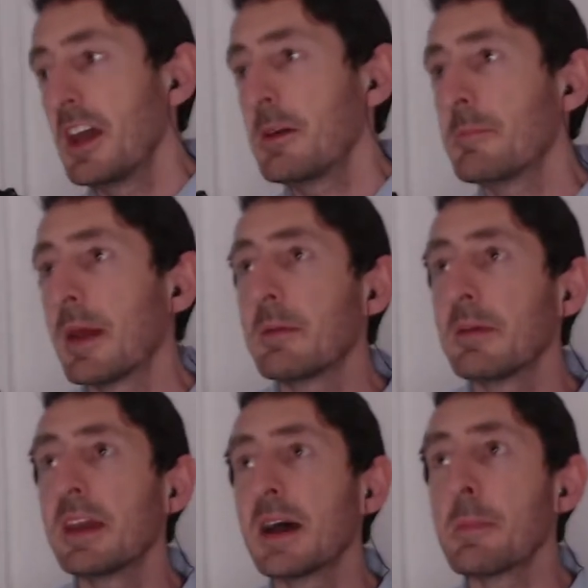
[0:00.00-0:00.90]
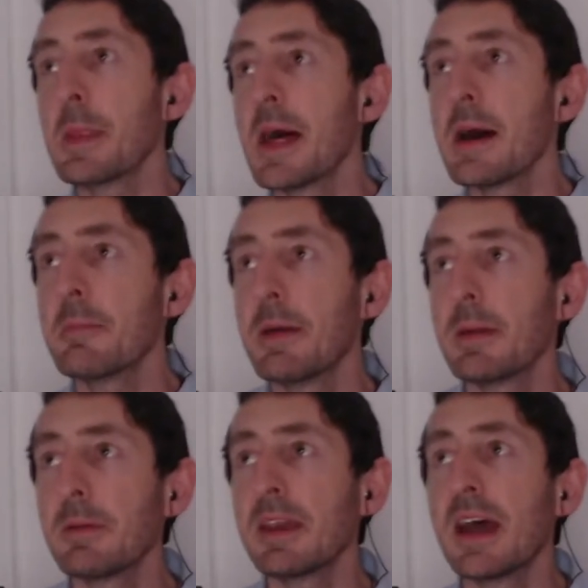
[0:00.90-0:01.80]
Maybe I'm not,
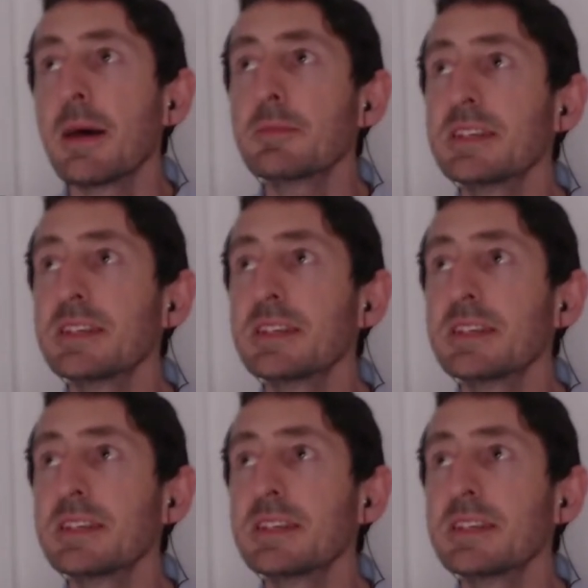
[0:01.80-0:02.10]
maybe I'm